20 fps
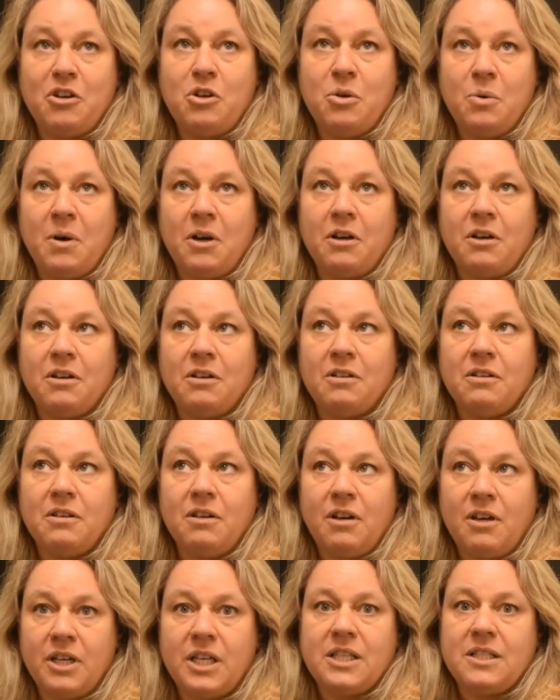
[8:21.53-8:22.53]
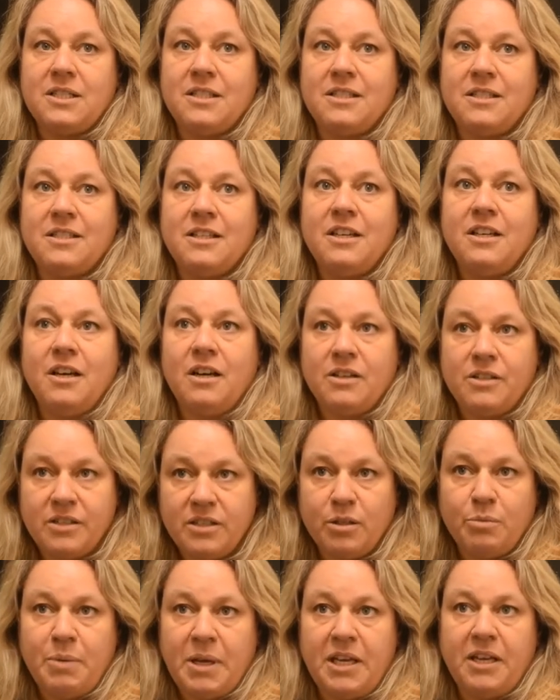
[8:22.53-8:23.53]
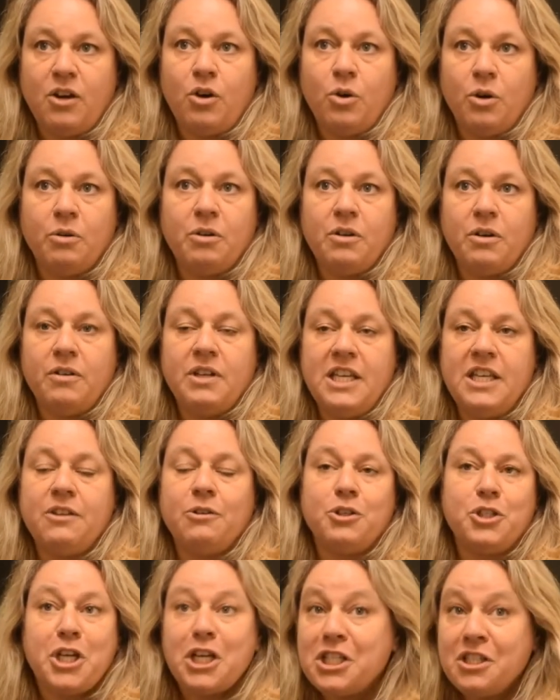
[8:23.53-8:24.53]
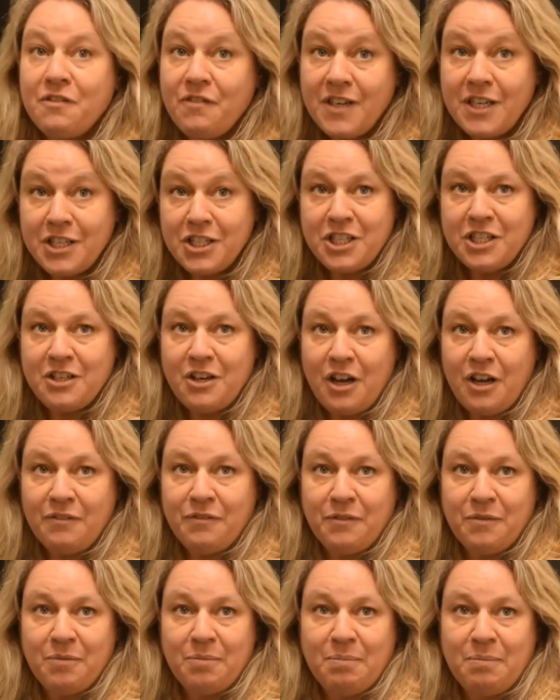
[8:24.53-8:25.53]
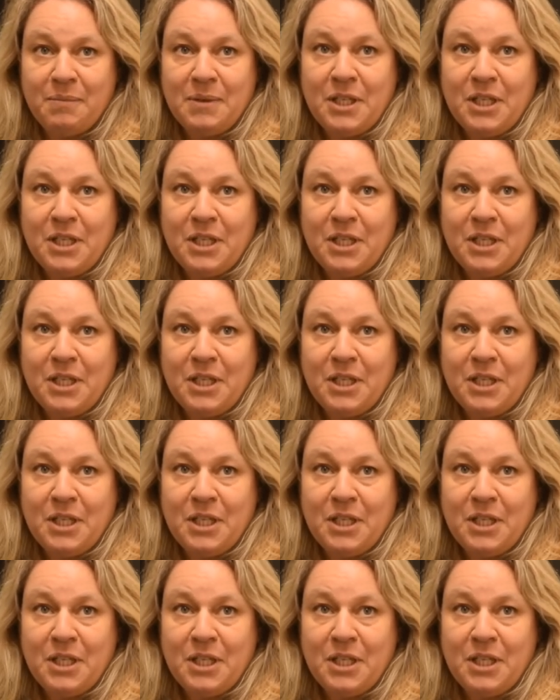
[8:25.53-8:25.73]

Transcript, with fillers: who are artists are still paying, or either just finished off,